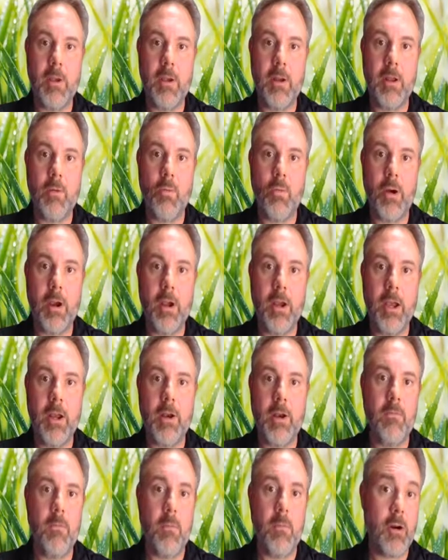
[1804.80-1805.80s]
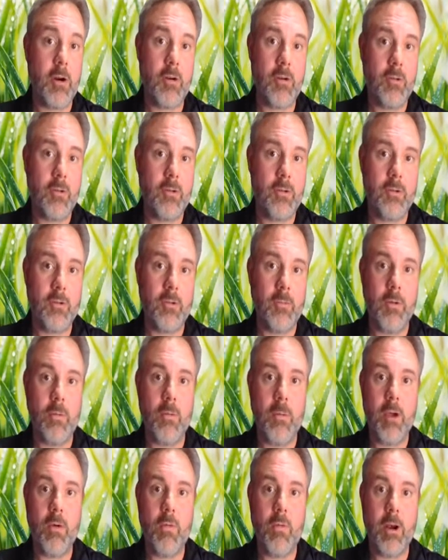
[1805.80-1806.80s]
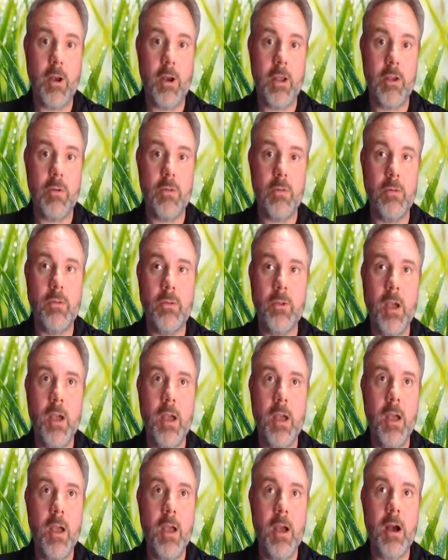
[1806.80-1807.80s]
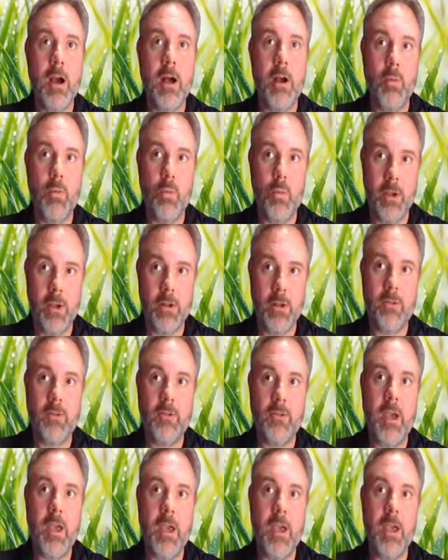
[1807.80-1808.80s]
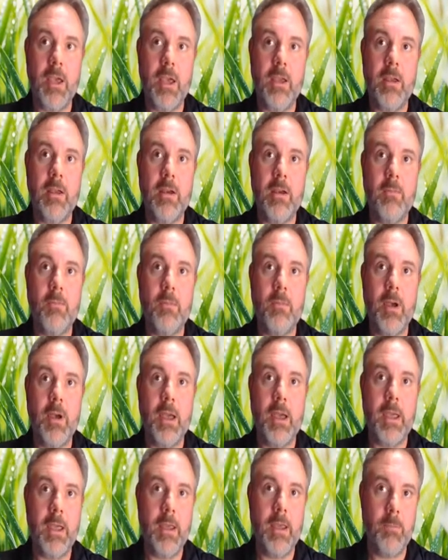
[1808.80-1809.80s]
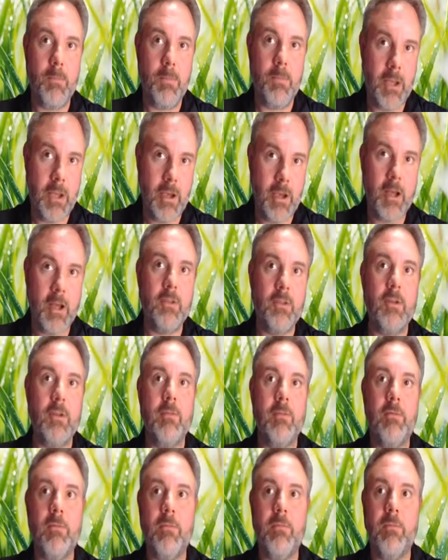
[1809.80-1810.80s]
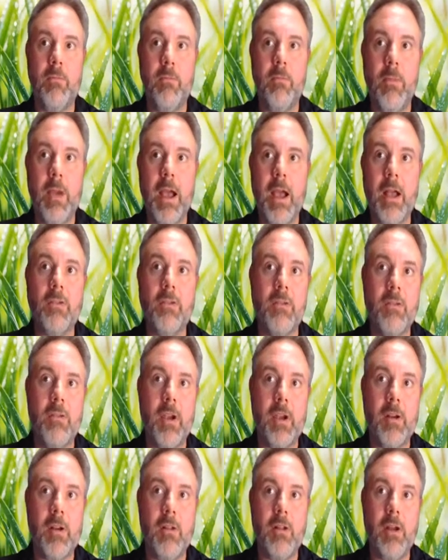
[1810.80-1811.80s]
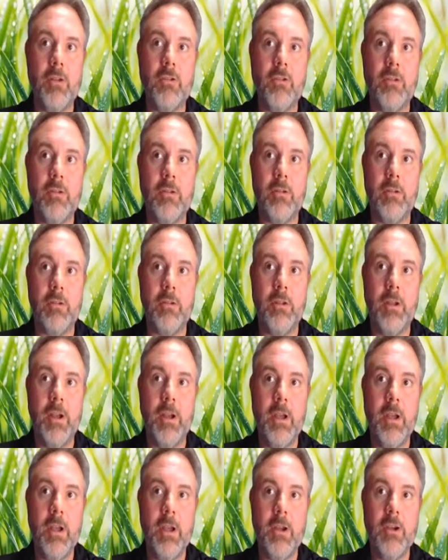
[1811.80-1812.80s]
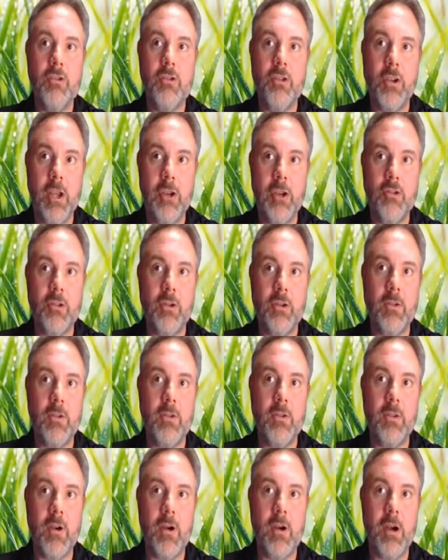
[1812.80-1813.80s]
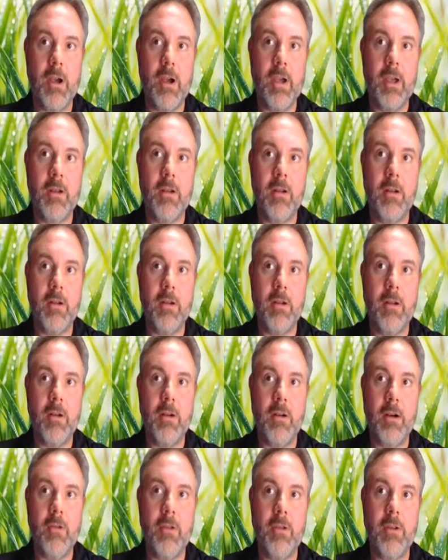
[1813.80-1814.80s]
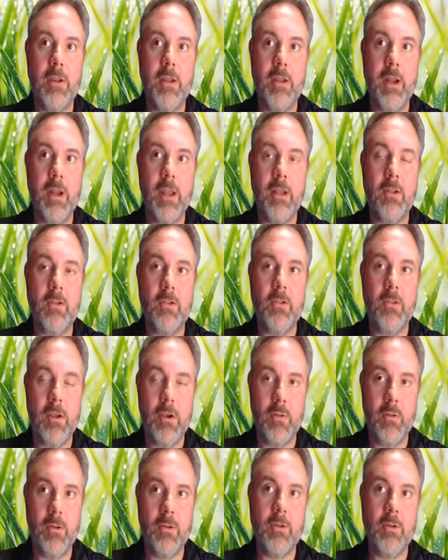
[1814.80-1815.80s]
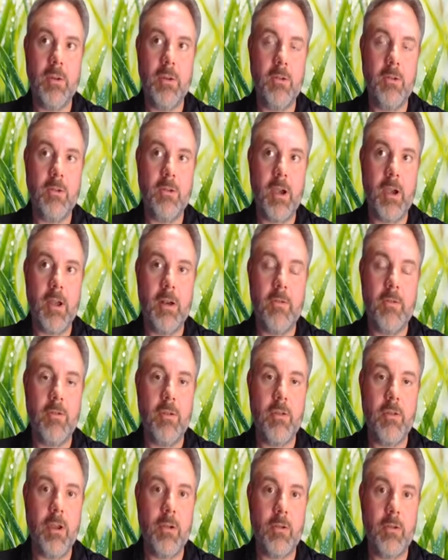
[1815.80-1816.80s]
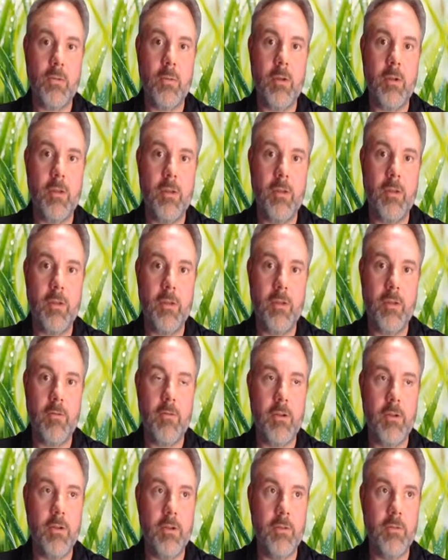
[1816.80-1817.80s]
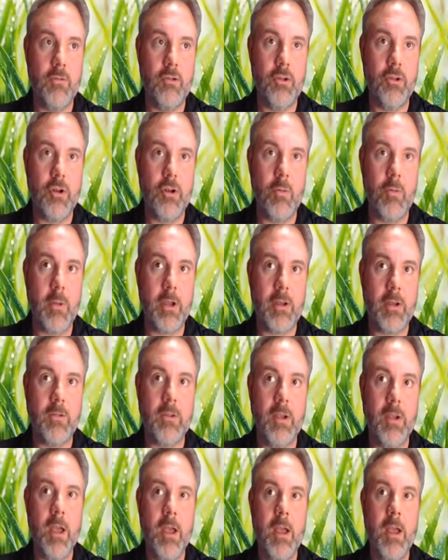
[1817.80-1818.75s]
in what kind of marker system you might want to use. I will say, because of massive technological changes on the DNA sequencing side of things within the field of genomics,